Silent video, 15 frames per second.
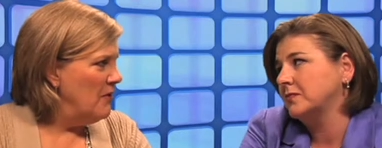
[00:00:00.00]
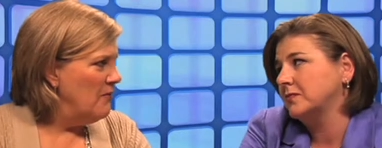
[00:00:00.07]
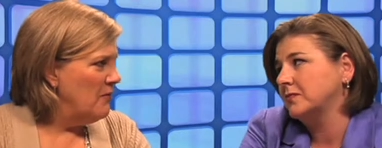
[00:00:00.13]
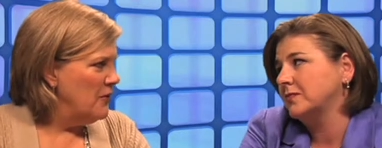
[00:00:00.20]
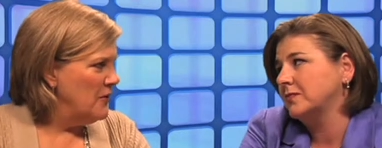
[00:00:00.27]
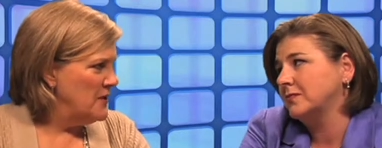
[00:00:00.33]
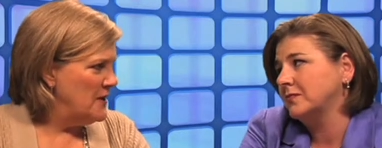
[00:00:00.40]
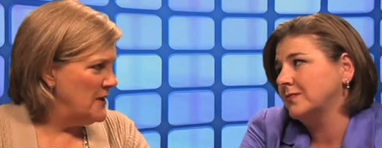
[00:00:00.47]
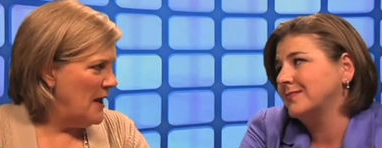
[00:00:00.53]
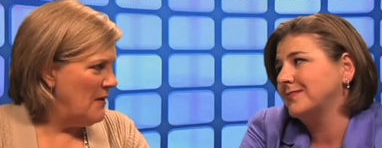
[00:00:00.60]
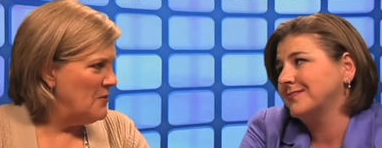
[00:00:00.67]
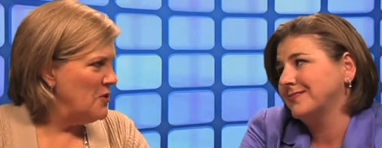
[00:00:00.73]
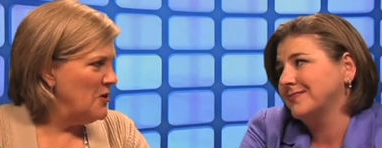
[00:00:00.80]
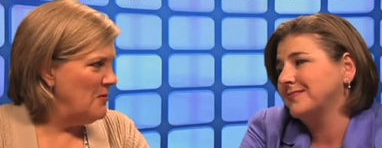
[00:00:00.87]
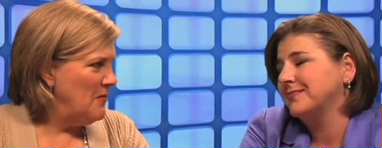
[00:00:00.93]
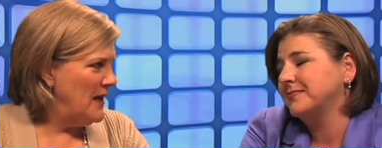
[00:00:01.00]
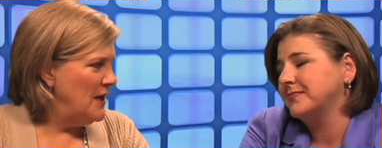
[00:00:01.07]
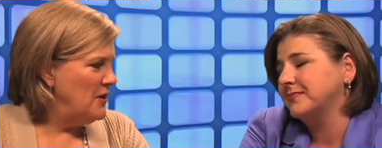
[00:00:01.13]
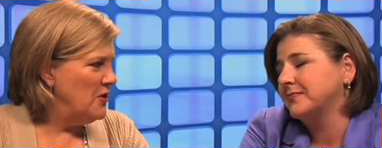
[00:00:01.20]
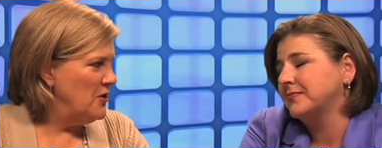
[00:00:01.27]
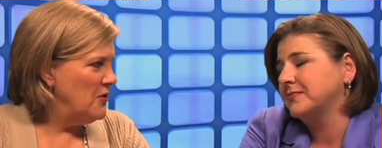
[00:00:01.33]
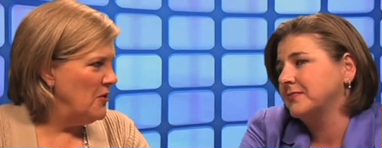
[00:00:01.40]
Speaker 1: the first step should be
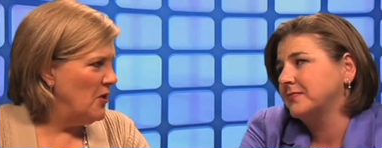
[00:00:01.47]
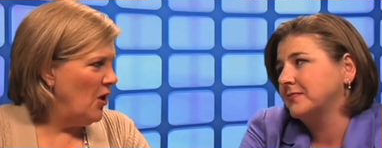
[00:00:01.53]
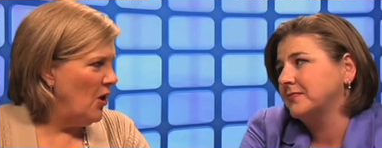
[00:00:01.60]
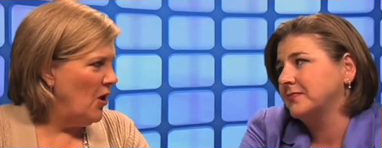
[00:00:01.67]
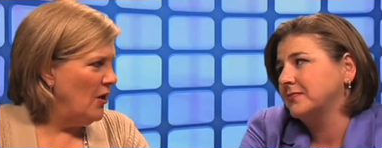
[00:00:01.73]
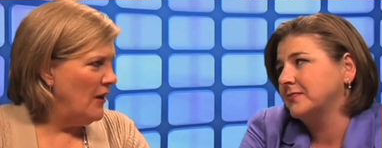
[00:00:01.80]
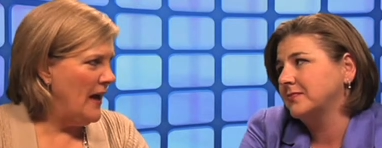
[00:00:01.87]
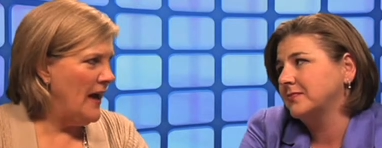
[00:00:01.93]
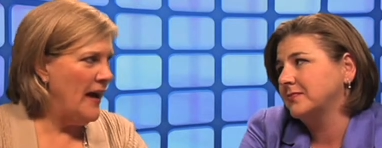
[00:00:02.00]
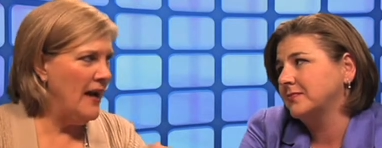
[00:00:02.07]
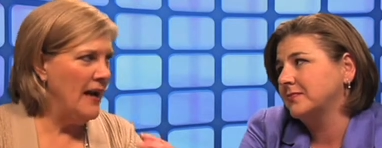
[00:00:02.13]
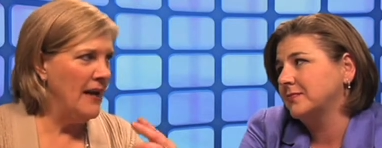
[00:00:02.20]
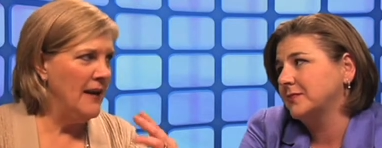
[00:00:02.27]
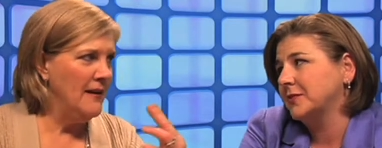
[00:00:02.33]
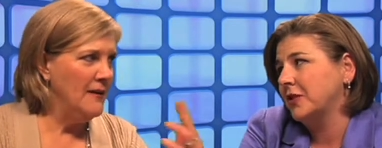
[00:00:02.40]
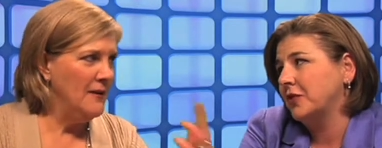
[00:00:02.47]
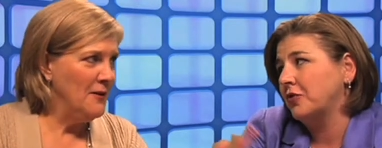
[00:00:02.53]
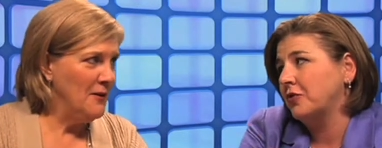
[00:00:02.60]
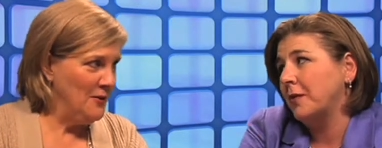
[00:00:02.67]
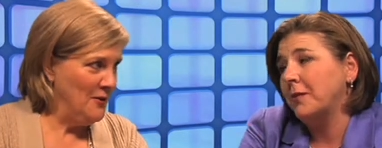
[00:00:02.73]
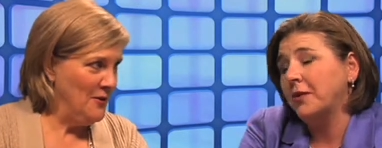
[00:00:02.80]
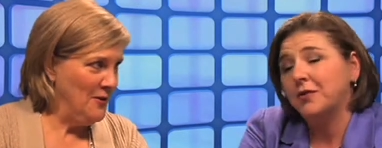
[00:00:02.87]
to call
Speaker 2: a
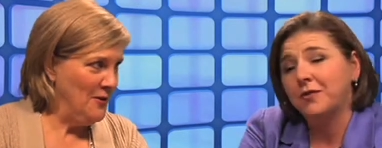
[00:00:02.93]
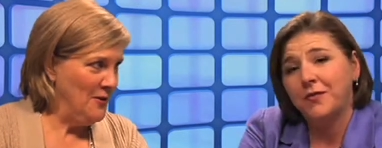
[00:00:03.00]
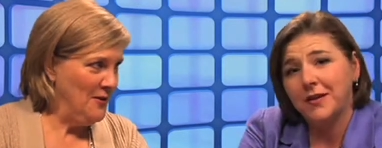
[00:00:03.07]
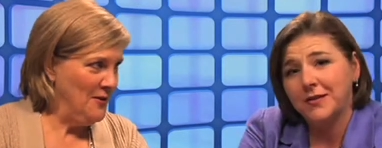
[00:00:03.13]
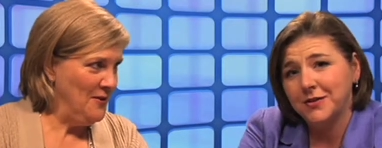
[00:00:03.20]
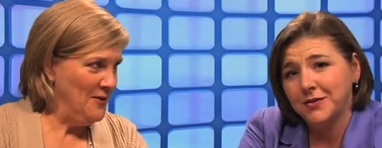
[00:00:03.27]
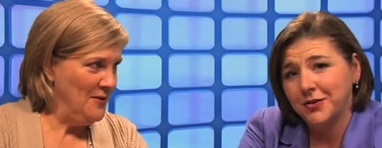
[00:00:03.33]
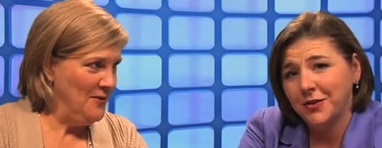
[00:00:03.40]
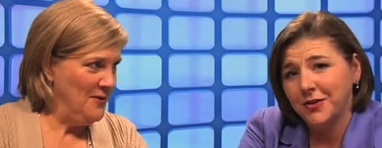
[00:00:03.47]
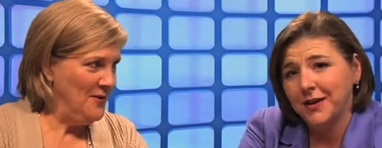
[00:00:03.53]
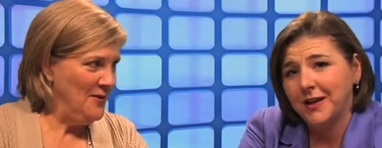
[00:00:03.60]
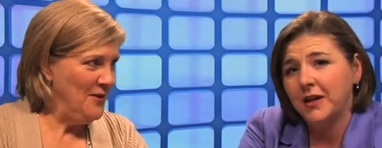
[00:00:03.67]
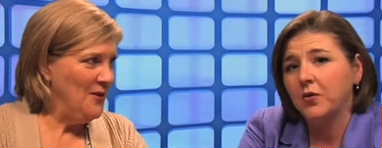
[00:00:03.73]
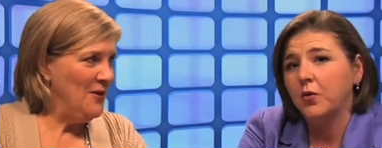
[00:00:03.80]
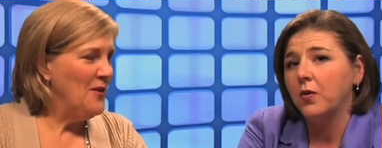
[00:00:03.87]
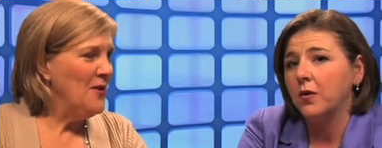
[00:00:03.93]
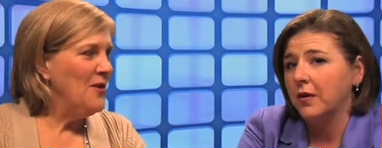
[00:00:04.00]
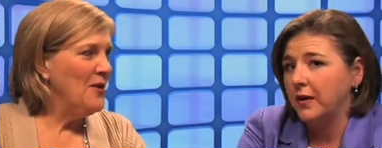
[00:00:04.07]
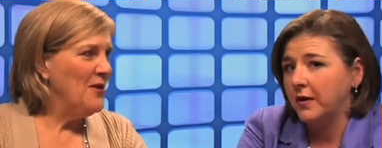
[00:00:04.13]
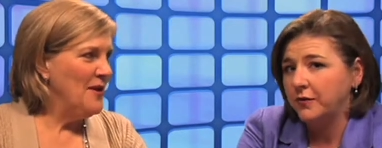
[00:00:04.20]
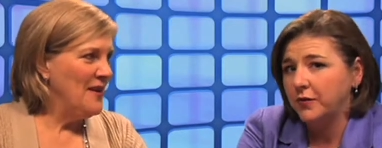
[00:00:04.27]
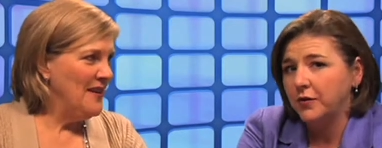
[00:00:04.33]
criminal defense attorney, or
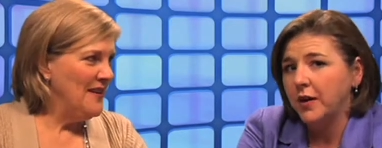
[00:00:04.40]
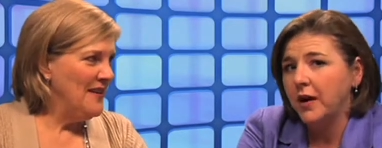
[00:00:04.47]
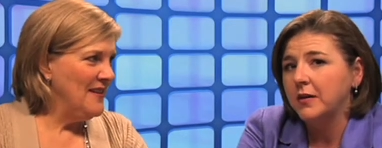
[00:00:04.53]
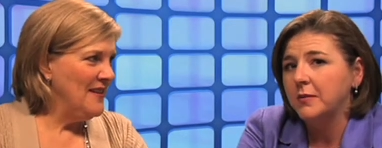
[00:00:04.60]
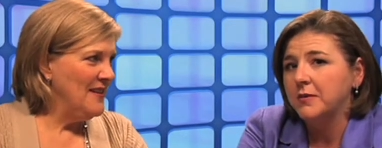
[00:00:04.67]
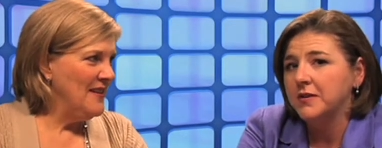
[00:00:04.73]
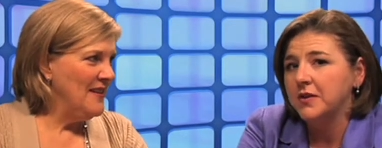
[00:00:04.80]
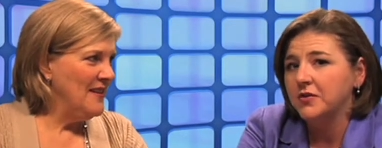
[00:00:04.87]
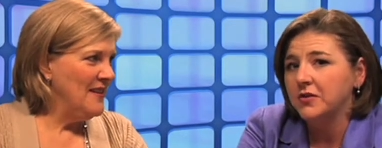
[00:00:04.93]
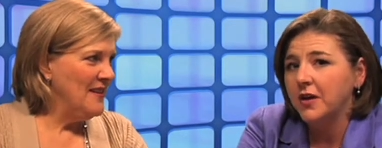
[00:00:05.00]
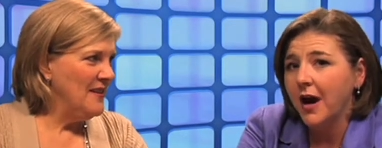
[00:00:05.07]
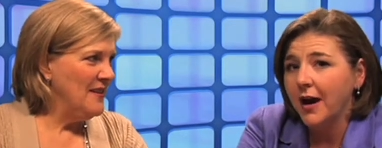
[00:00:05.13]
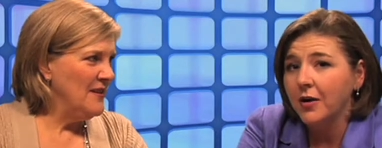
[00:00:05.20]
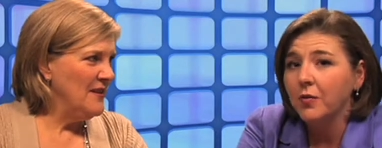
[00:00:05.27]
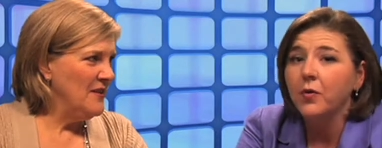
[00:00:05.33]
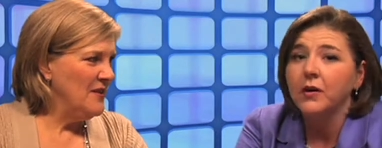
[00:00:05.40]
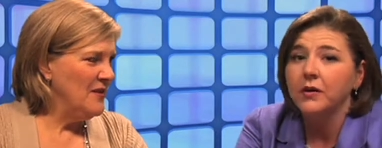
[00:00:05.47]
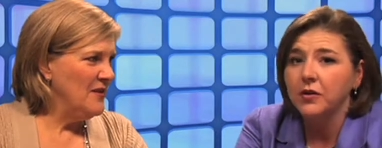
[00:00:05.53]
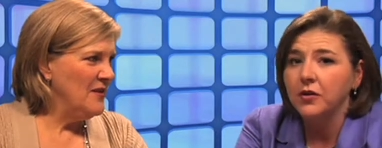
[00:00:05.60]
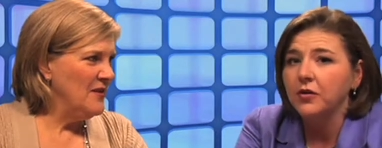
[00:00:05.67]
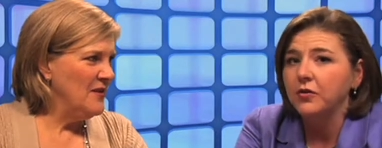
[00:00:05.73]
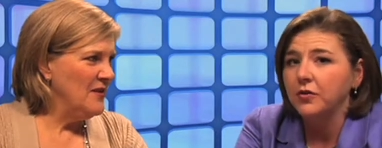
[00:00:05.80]
if you're not in a position to hire one,
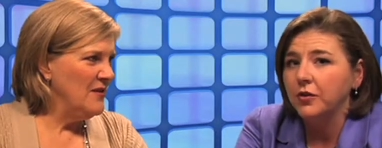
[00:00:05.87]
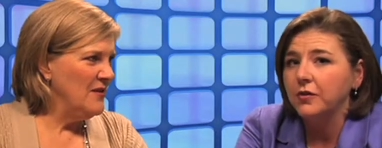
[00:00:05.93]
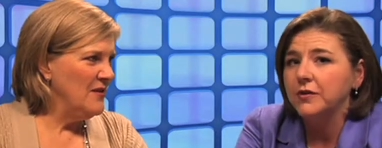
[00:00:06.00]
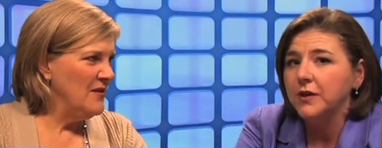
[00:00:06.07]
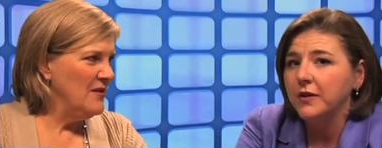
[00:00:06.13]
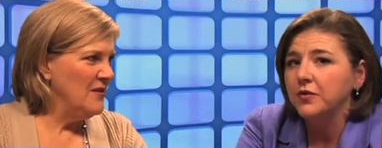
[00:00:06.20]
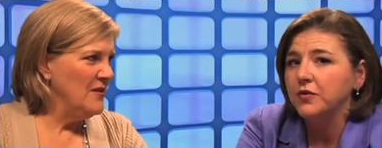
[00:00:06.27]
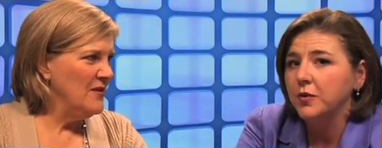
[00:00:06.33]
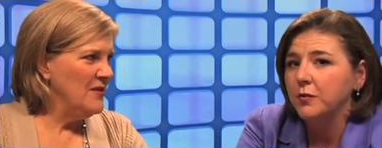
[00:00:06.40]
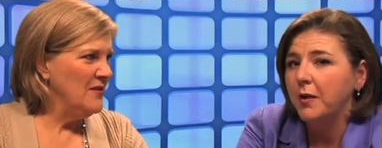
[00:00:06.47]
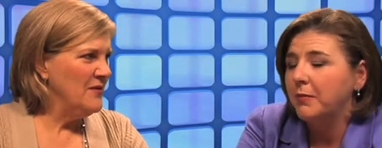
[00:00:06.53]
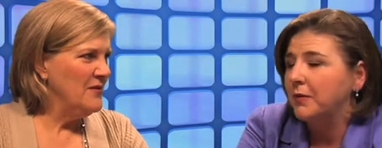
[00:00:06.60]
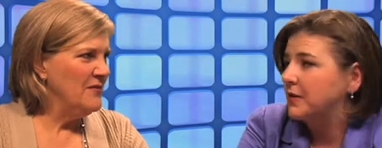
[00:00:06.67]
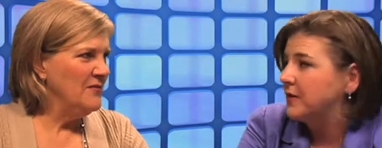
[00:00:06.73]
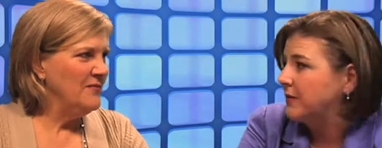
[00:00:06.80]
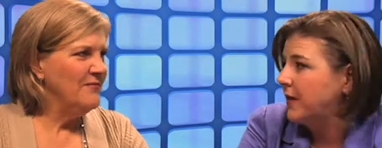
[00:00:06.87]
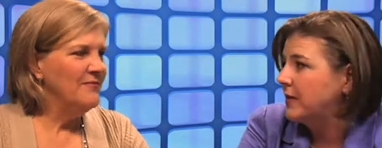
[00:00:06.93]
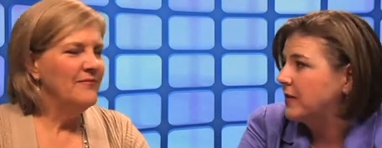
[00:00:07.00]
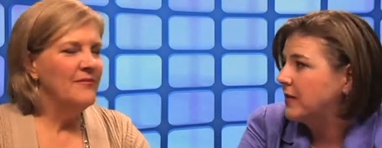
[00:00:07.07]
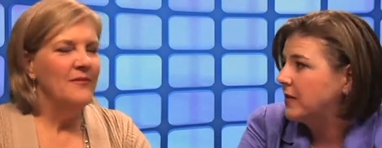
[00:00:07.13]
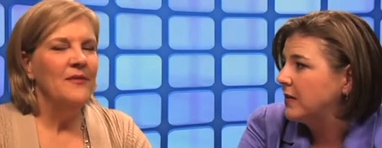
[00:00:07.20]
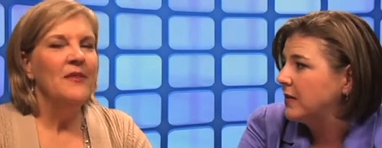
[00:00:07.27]
you're, you're entitled to a public defender.
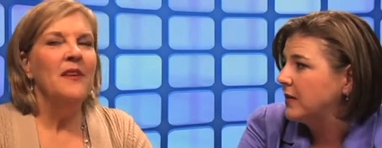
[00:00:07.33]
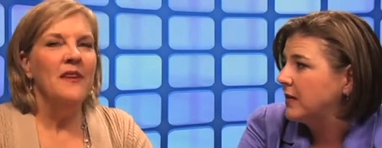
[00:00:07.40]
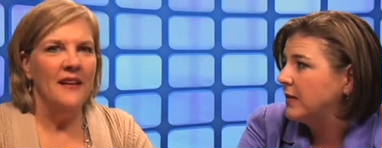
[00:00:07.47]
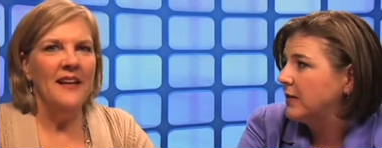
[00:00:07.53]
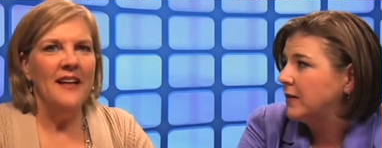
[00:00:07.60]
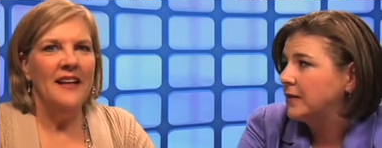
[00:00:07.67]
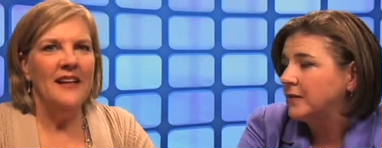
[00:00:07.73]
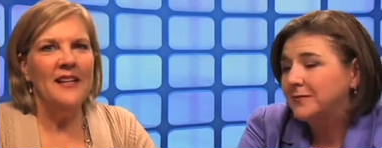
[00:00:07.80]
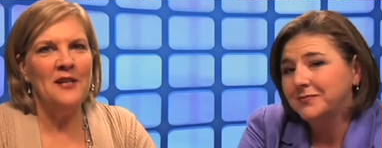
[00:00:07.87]
Speaker 1: And